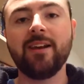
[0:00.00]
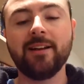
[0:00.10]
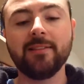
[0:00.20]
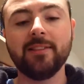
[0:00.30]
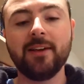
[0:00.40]
I
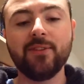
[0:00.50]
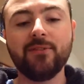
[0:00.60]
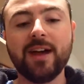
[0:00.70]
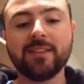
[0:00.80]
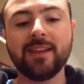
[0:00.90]
loved the
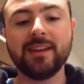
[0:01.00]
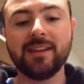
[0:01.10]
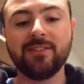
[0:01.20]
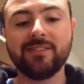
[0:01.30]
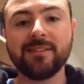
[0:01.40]
fact that
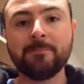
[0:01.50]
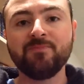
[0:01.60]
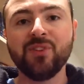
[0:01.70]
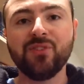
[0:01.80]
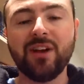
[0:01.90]
it's
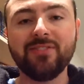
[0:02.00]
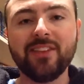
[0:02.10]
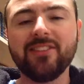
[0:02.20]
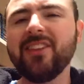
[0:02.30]
sort of the,